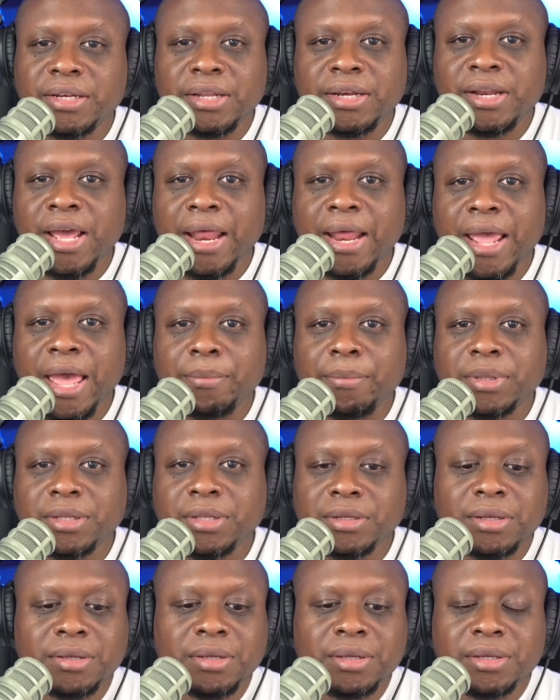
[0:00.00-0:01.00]
it did not
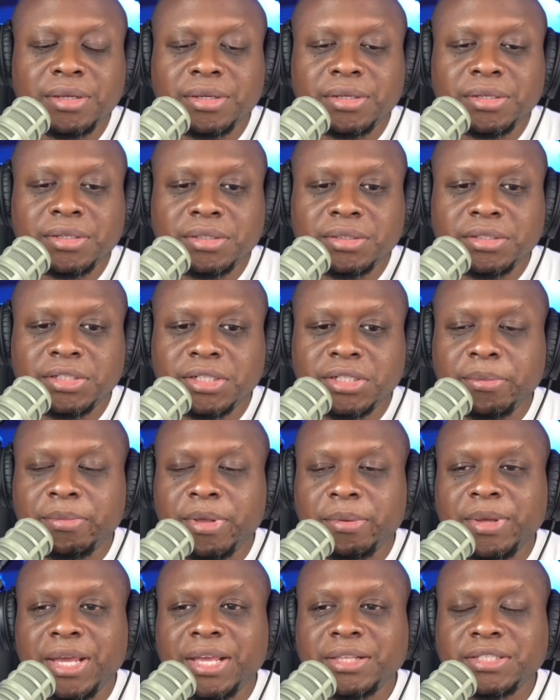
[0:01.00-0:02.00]
happen. Jim
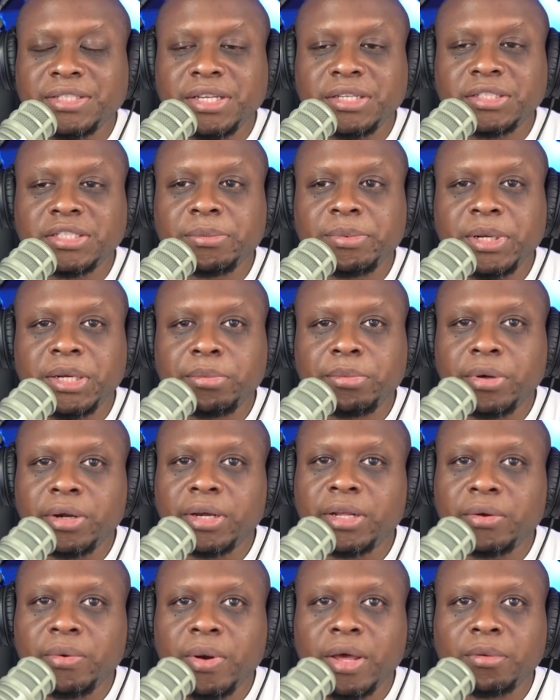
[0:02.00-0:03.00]
McMahon seems to be
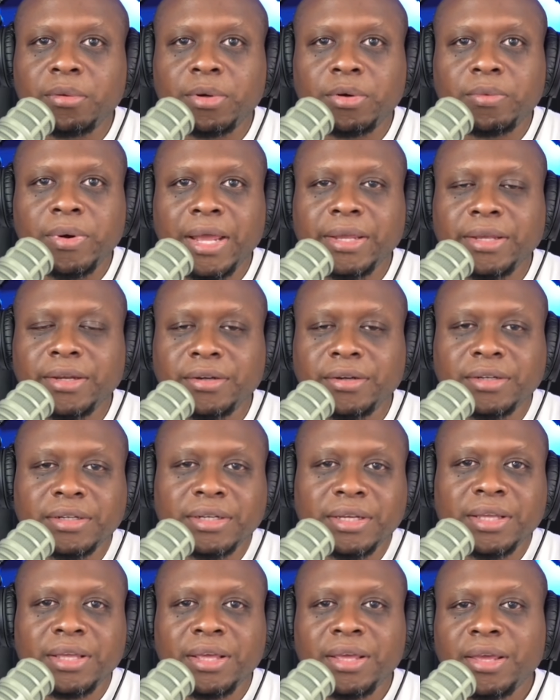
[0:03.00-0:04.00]
pretty credible right here.
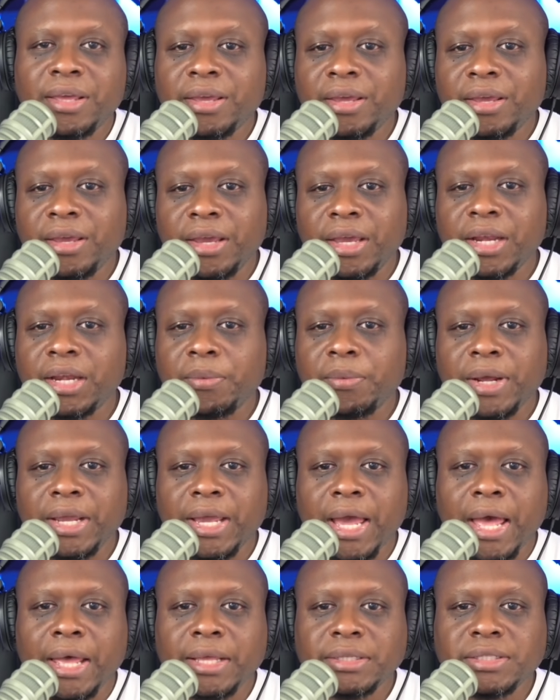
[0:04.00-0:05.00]
Anyway,
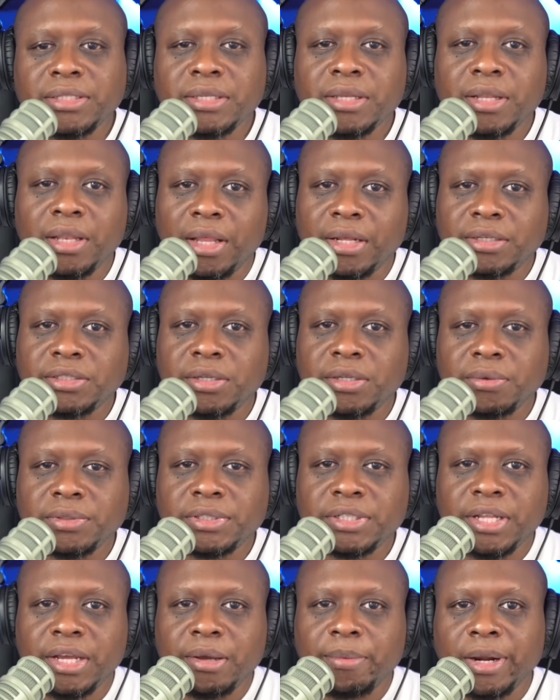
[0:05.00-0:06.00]
guys, let us know
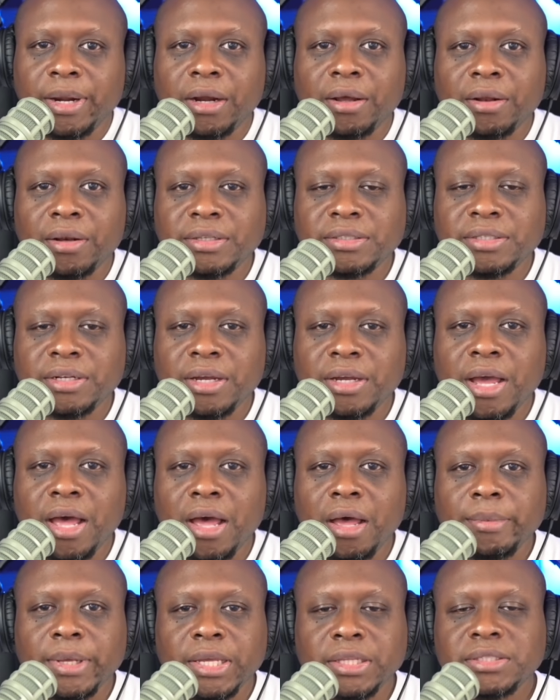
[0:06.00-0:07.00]
what you think about all this in the
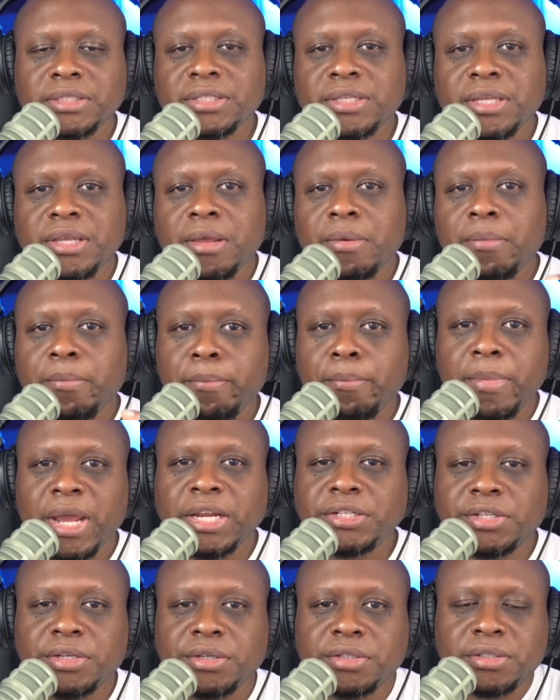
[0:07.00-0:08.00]
comments.
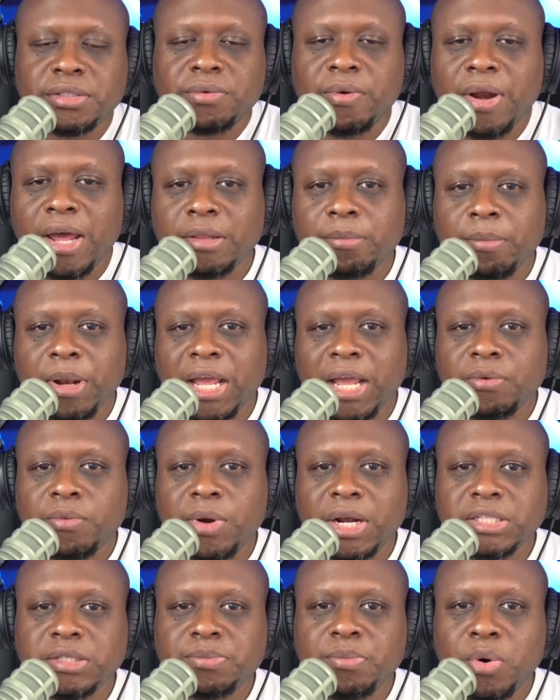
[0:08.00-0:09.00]
Make sure you subscribe to Black
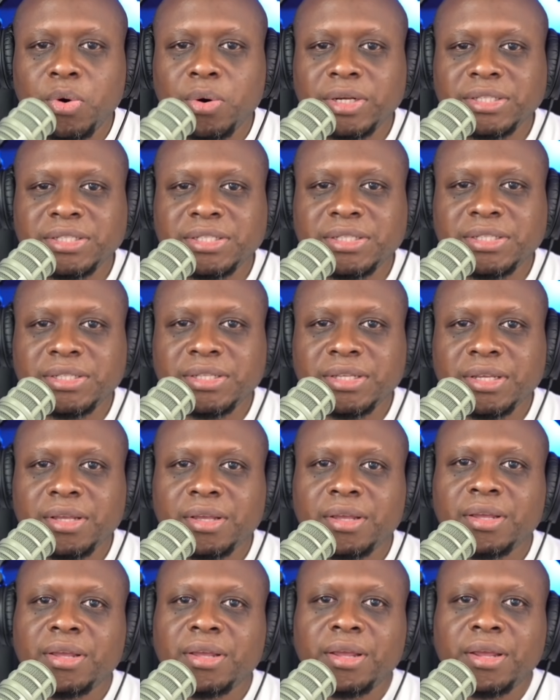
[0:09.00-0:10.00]
and White Sports,
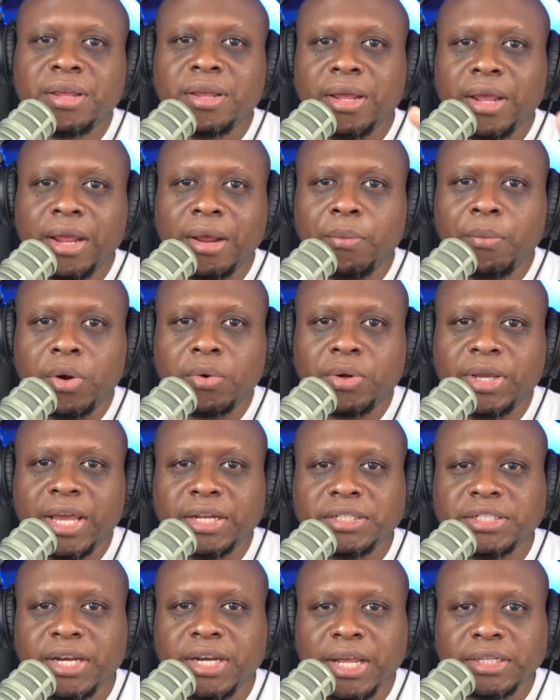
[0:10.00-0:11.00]
and we'll
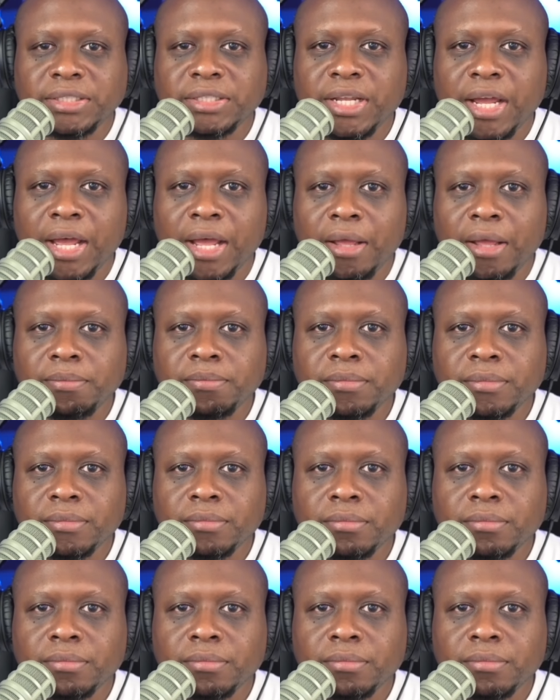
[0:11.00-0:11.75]
catch you next time.